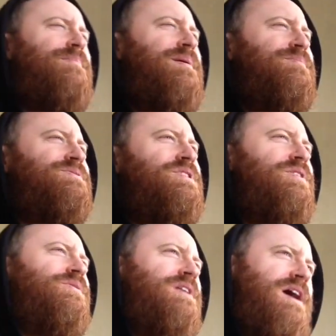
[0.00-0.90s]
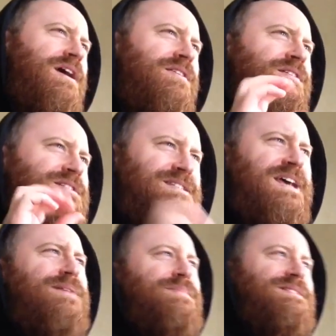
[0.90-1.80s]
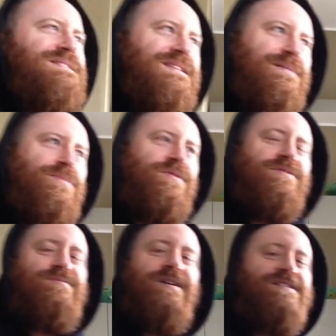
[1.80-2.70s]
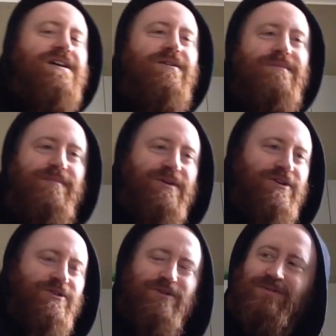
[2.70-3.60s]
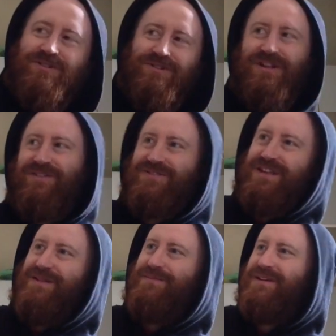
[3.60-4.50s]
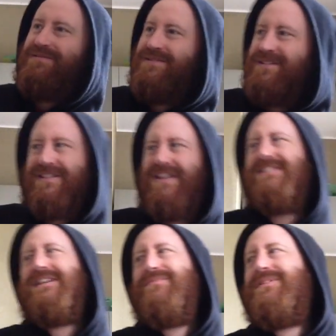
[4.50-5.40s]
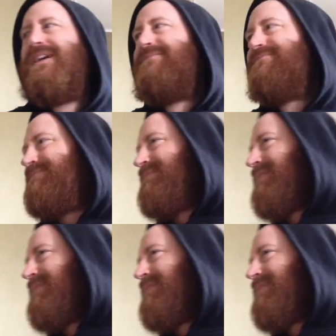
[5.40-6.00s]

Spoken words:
people don't like the sediment in their bottles, because I remember Coopers used to have sediment. Is that the same thing?